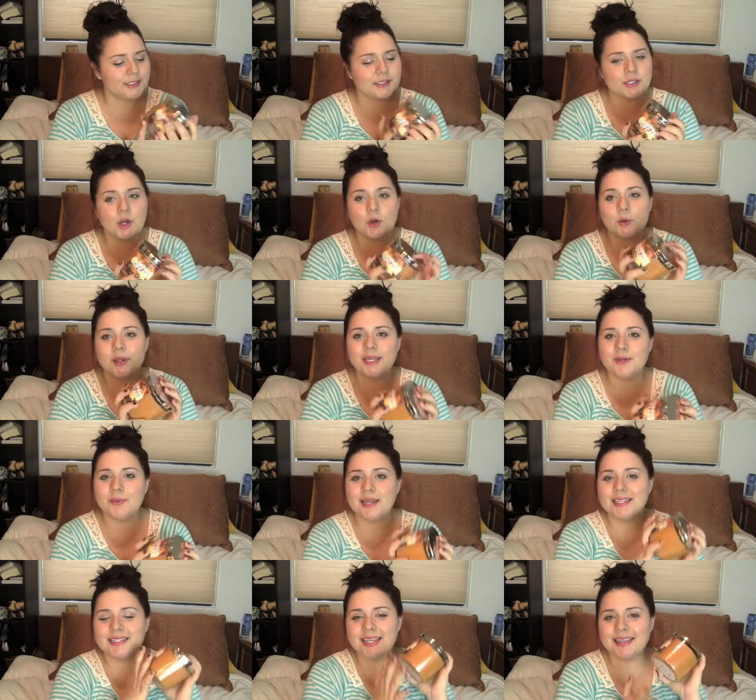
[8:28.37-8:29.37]
So
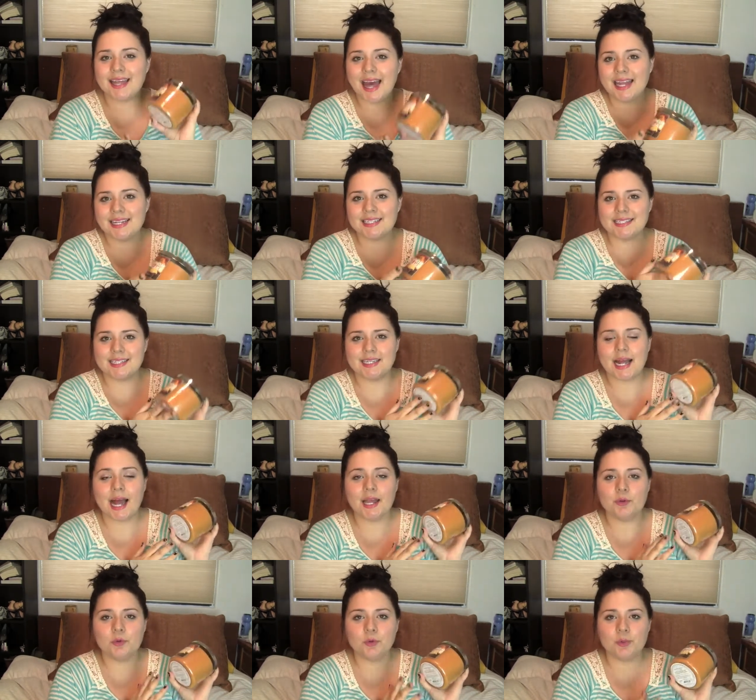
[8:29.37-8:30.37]
anyways, that is it.
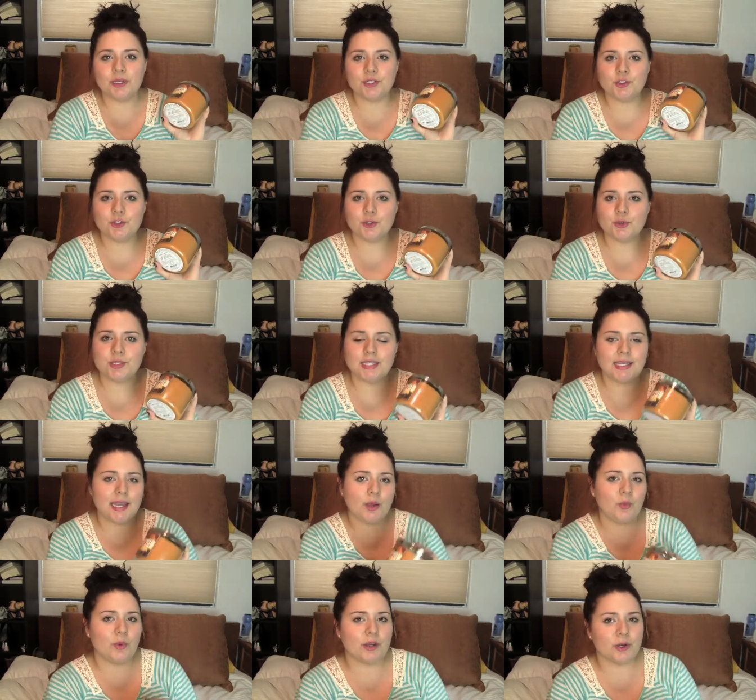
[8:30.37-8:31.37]
I will be choosing
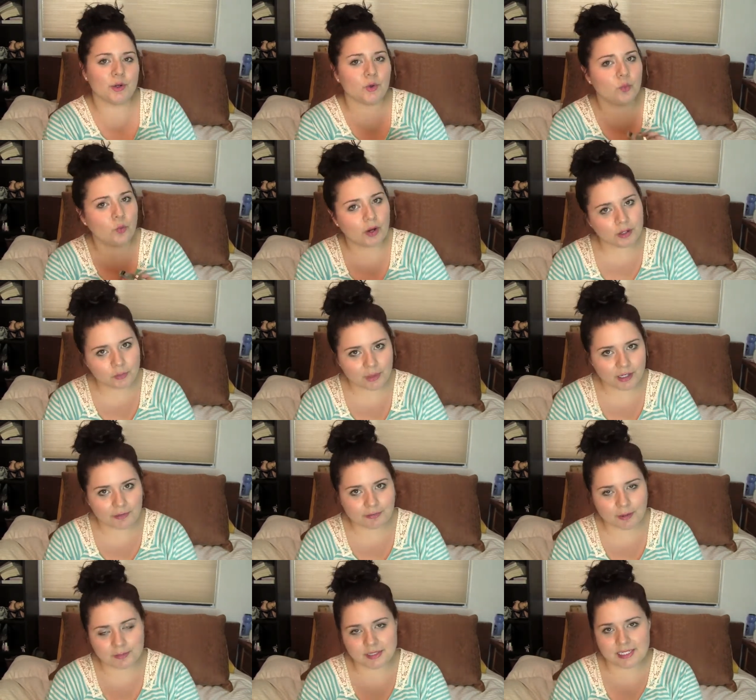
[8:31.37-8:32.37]
a winner one week
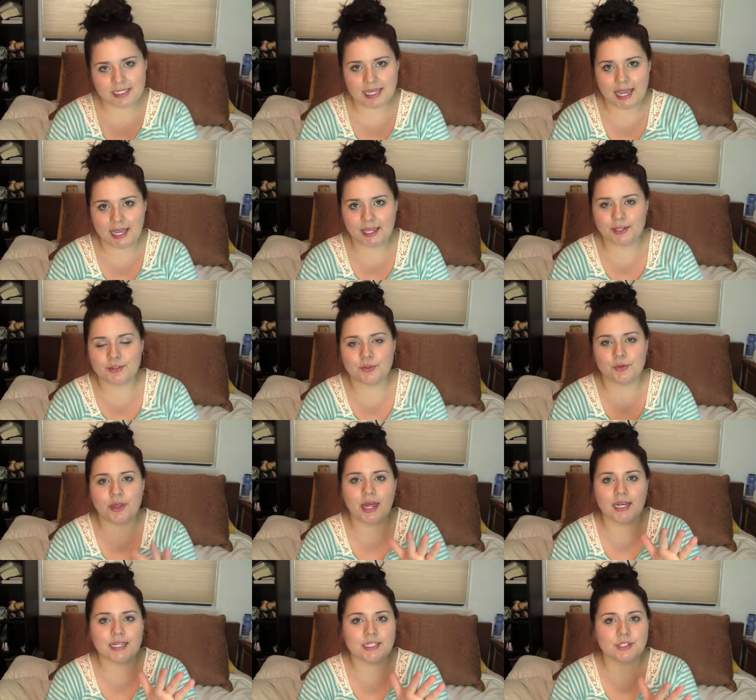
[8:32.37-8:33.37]
from today, so
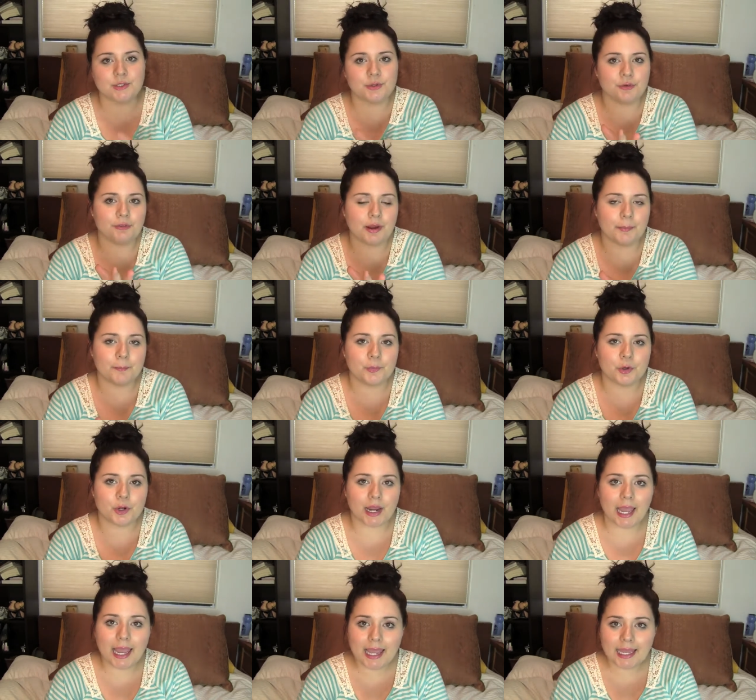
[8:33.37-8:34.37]
that is
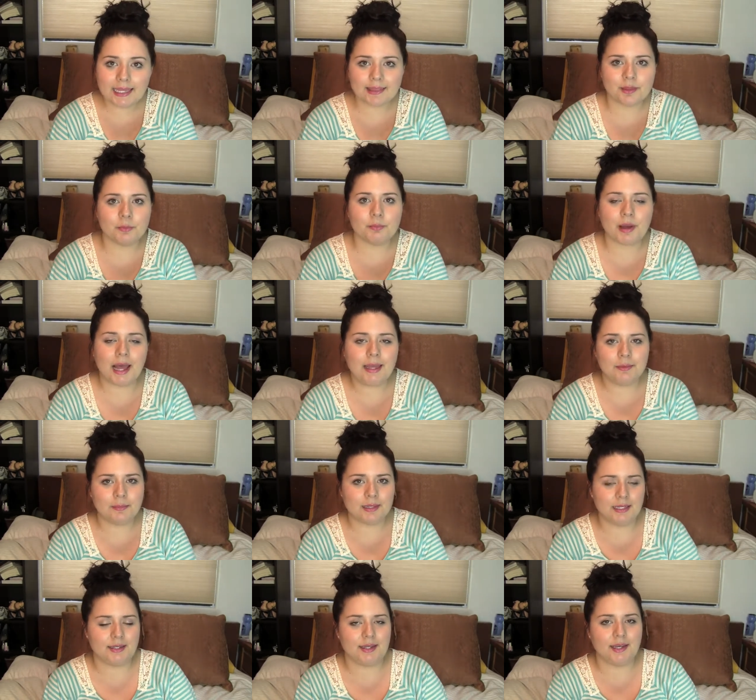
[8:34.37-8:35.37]
November 8th by
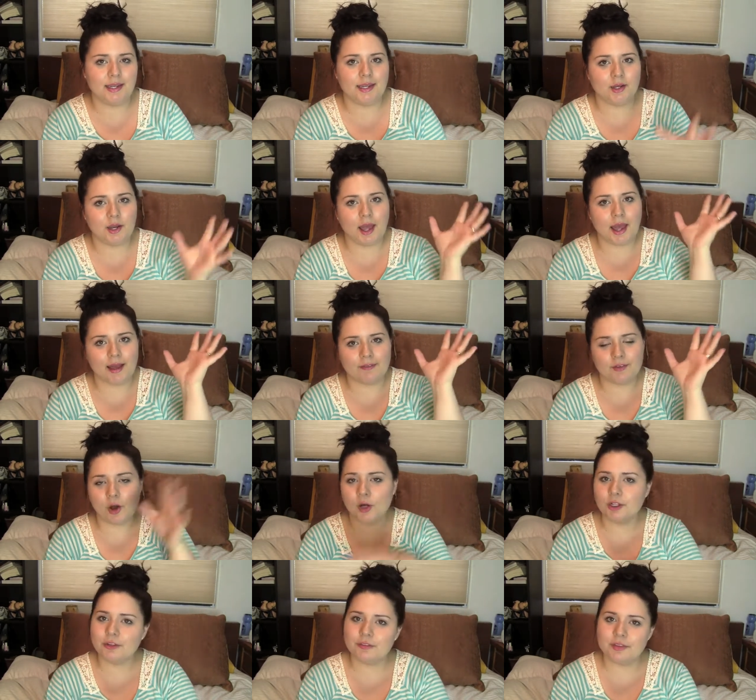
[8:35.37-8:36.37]
midnight. I have
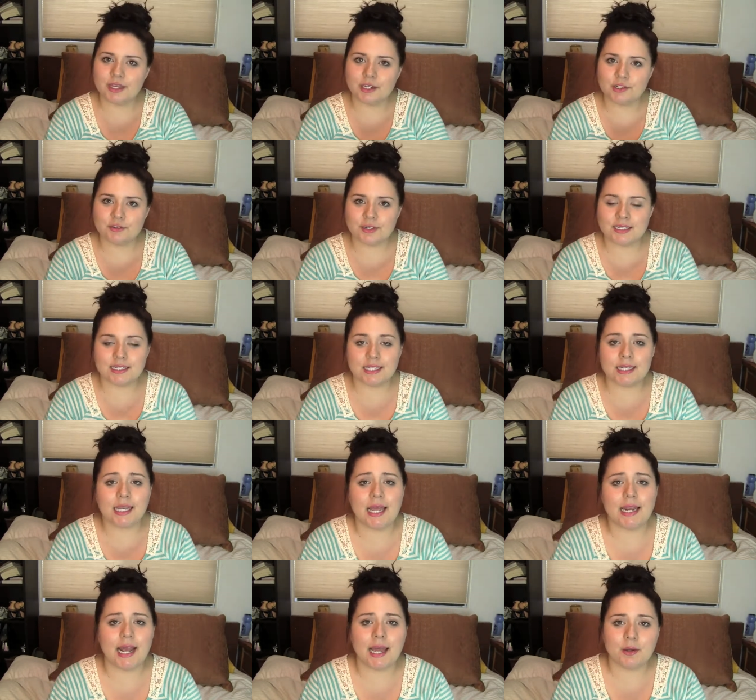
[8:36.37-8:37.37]
all of the entries
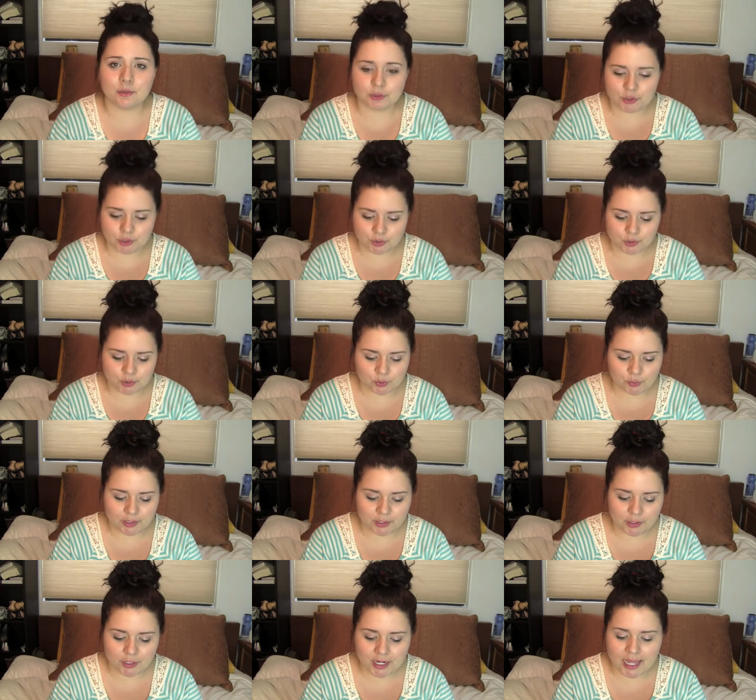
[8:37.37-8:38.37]
in and I will choose the
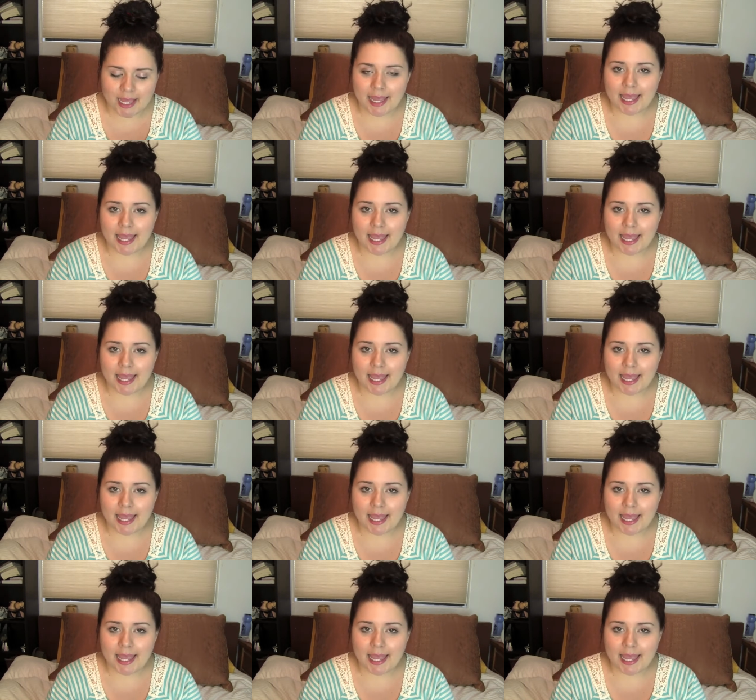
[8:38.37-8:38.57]
winner